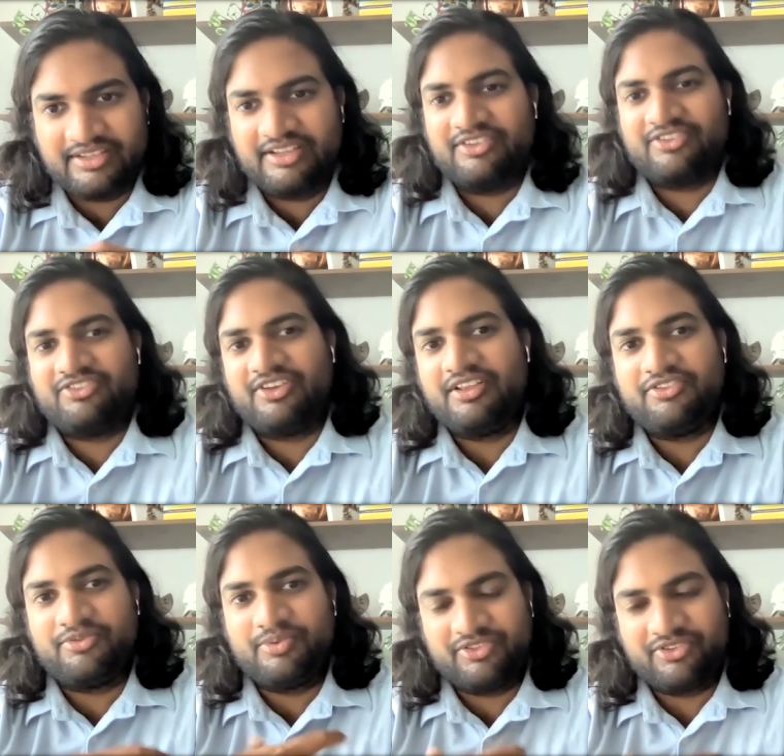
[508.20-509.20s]
they tend to
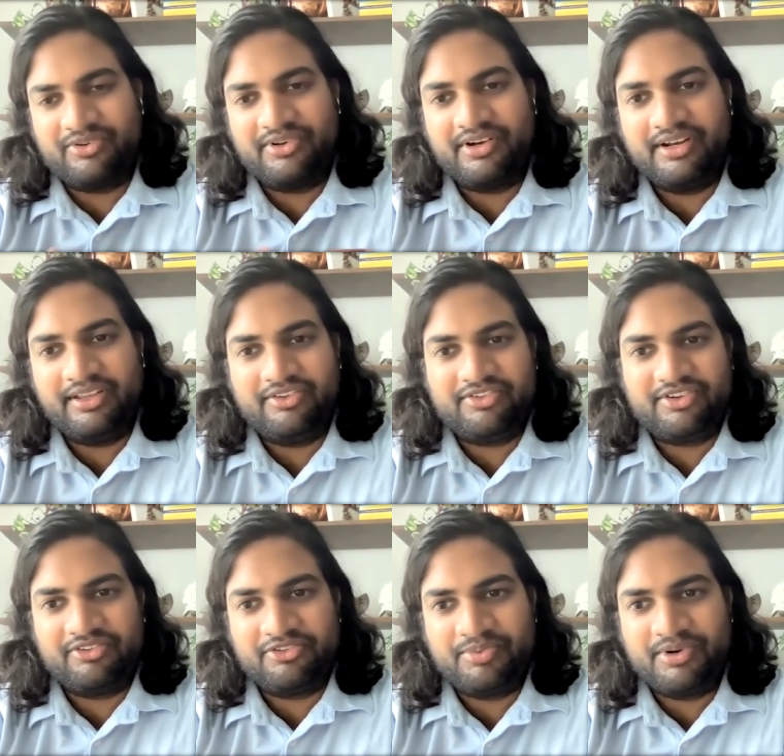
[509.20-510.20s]
sense what's going on in each
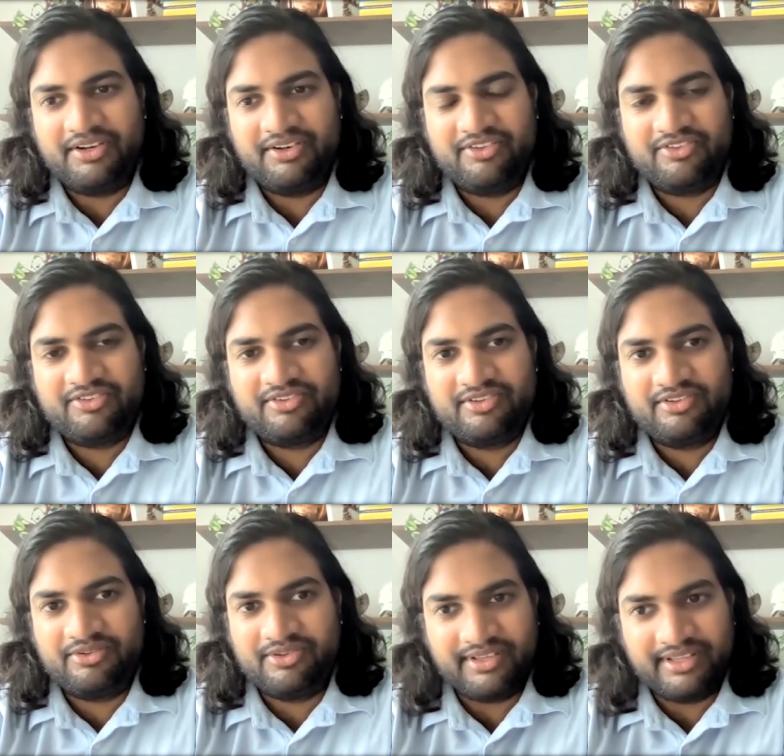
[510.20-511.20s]
other's bodies
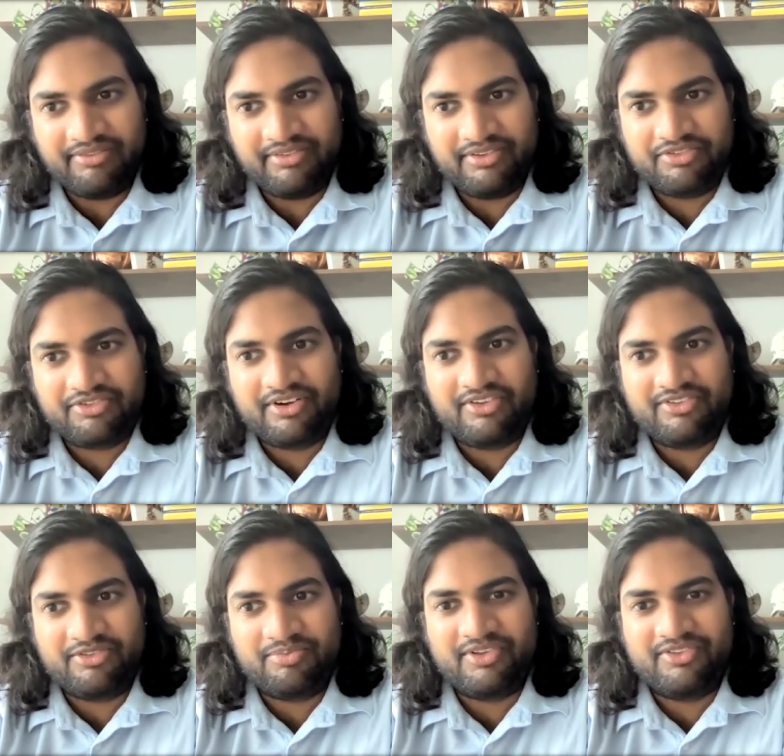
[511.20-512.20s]
due to the level of
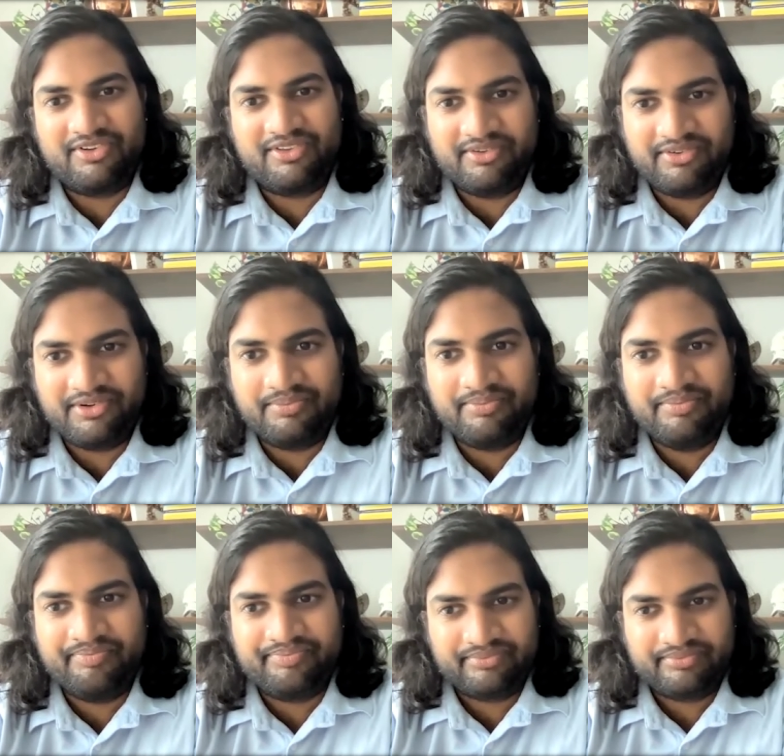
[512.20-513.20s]
stress that's present in the room.
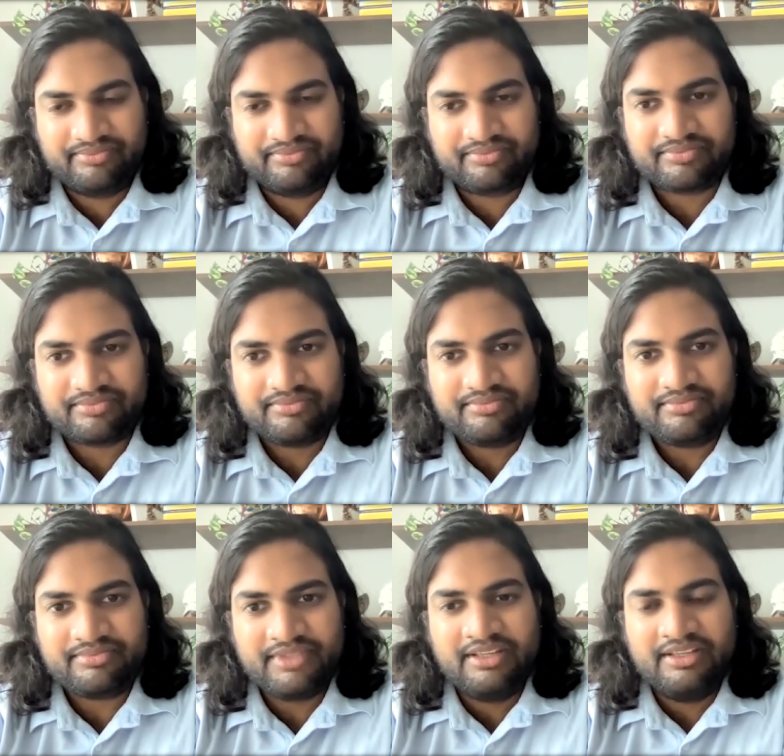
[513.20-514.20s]
Mm.
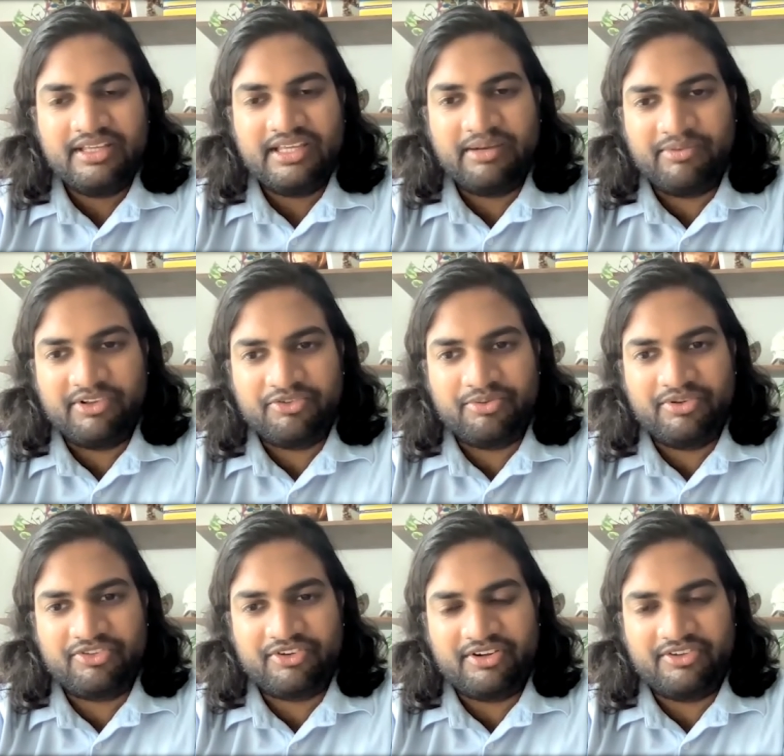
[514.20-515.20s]
And once
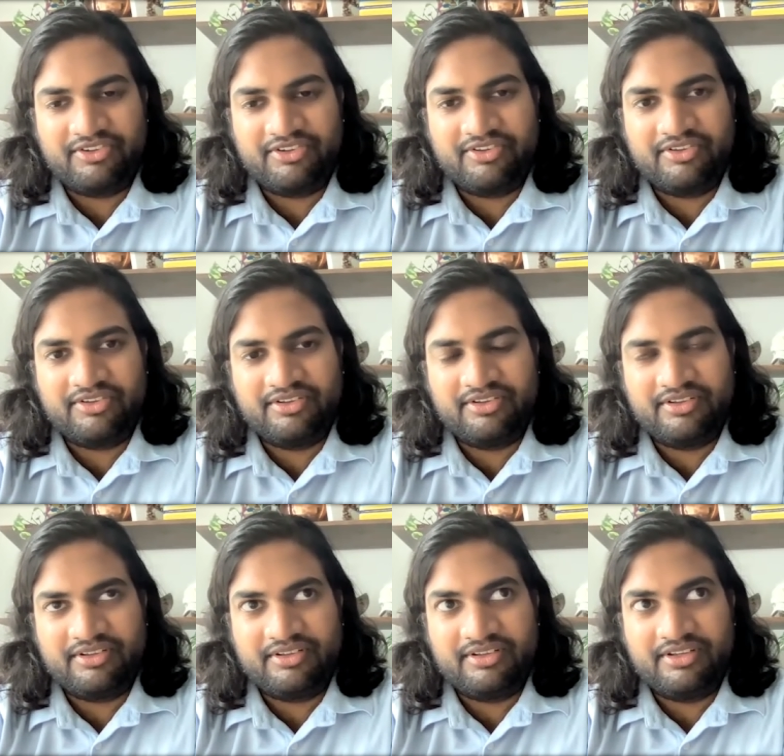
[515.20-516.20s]
we start to,
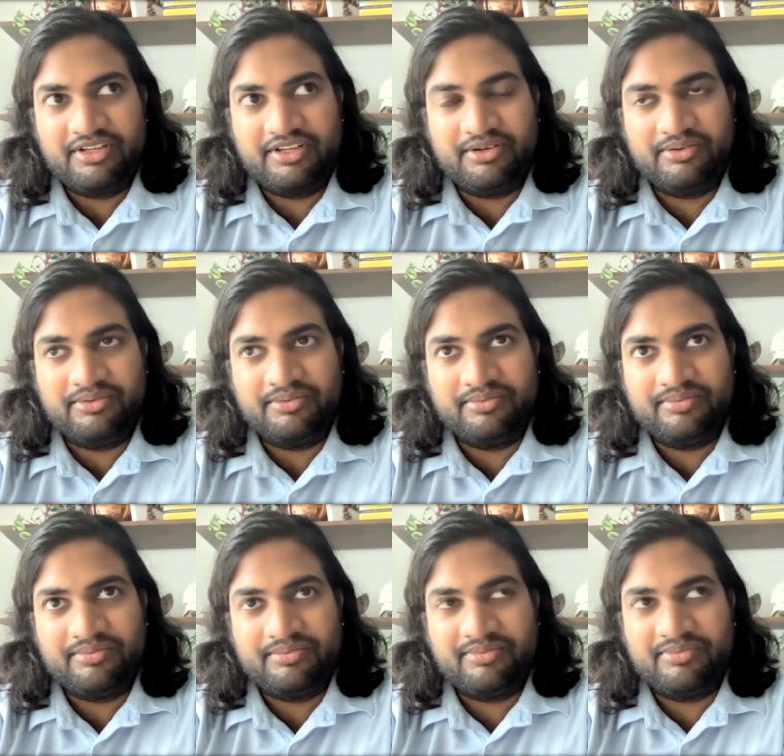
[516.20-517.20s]
you know,
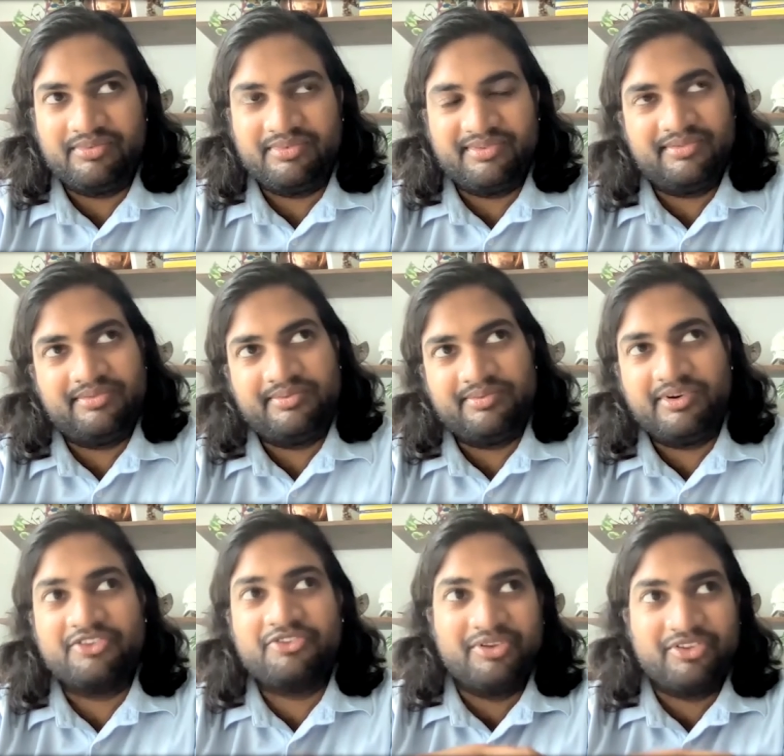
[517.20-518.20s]

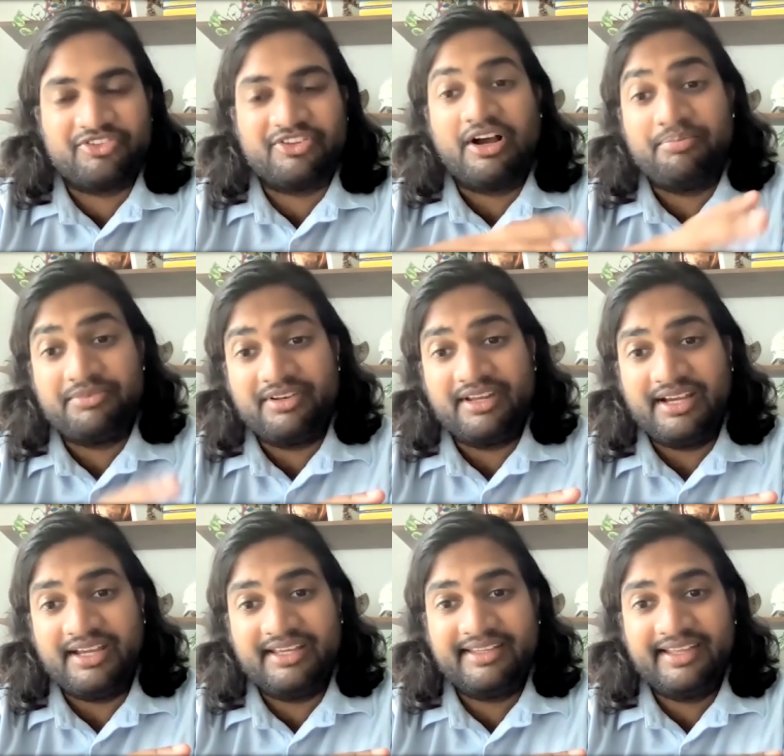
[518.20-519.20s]
once we stop
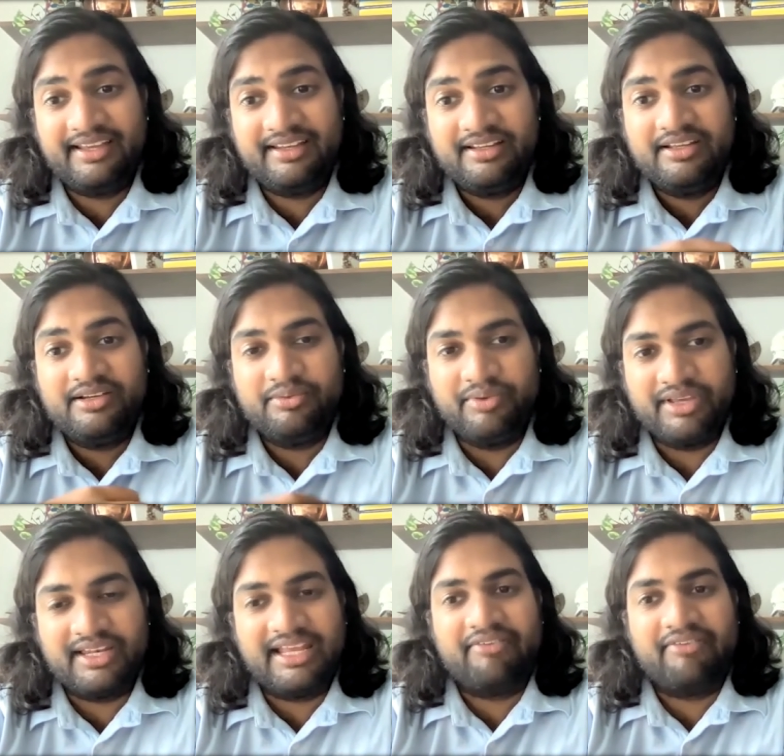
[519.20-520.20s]
denying that,
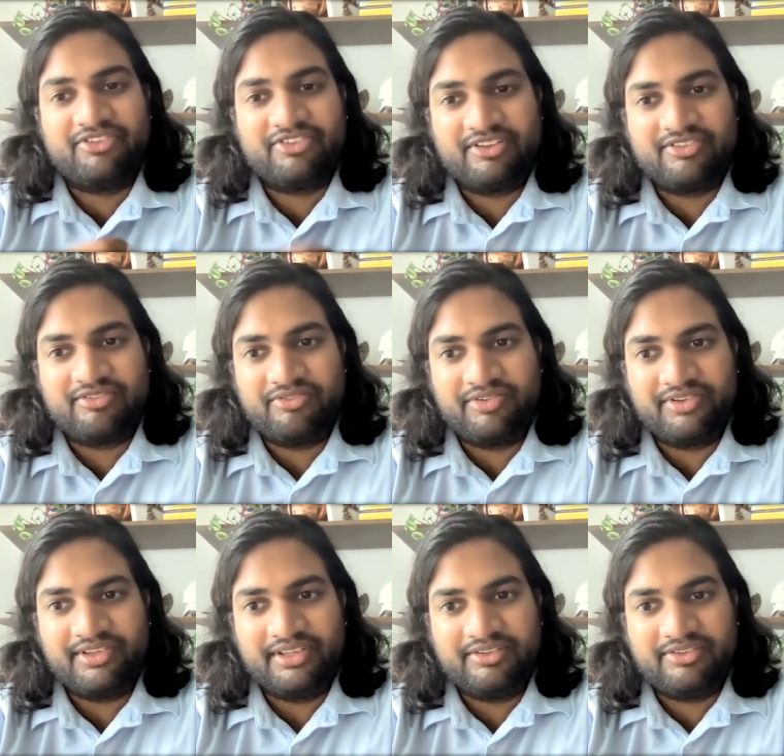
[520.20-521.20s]
we can have a sense of
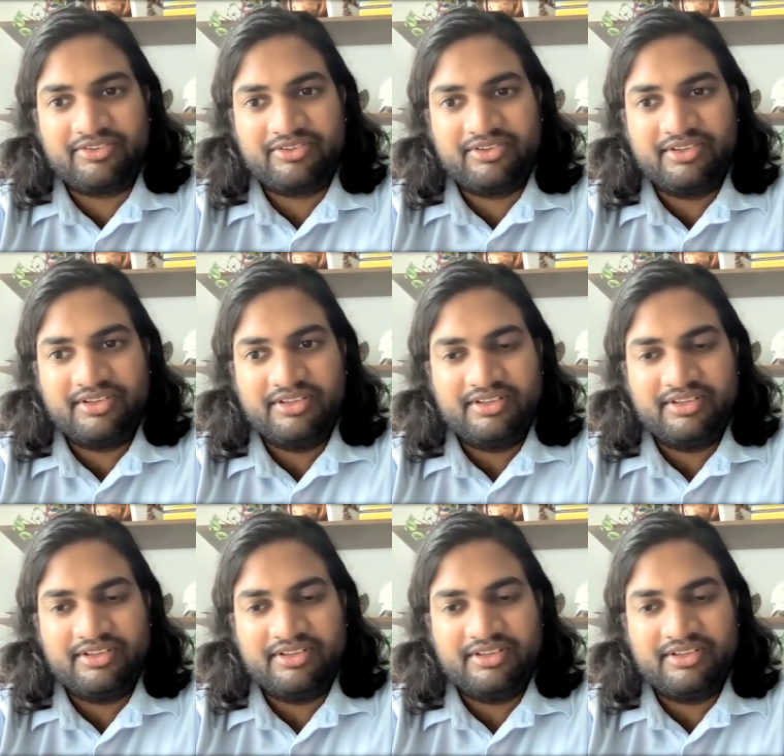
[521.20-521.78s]
release.